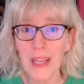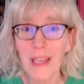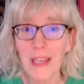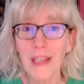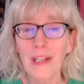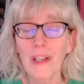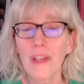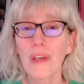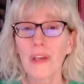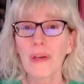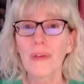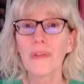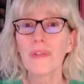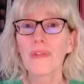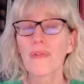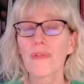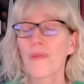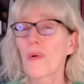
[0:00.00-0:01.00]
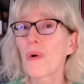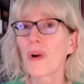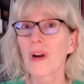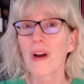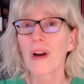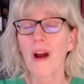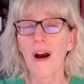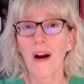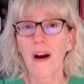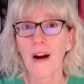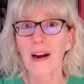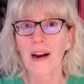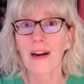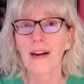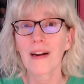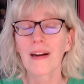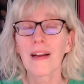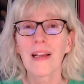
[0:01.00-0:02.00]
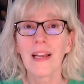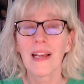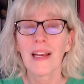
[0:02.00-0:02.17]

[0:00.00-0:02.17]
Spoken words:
can use for our